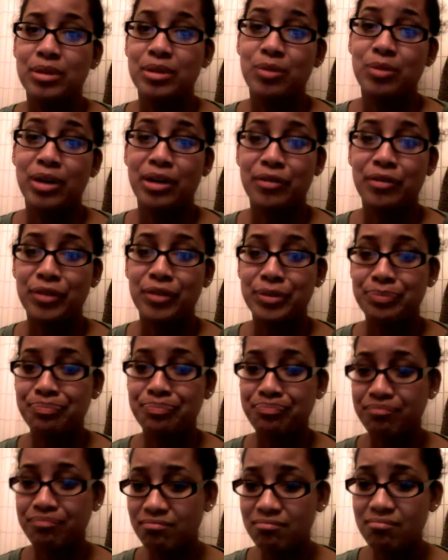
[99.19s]
whatever.
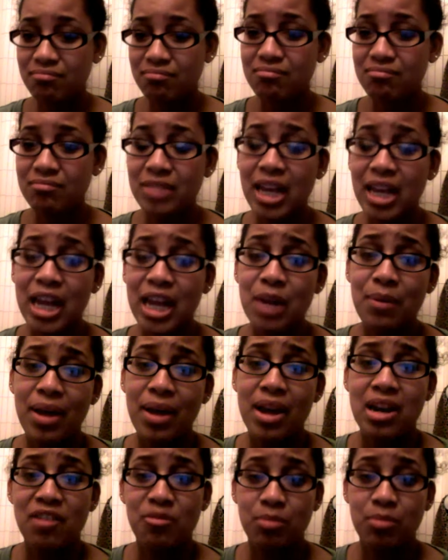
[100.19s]
Anyway,
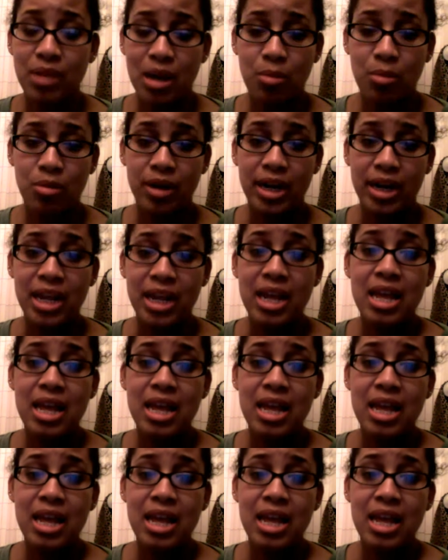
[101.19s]
enough blabbering.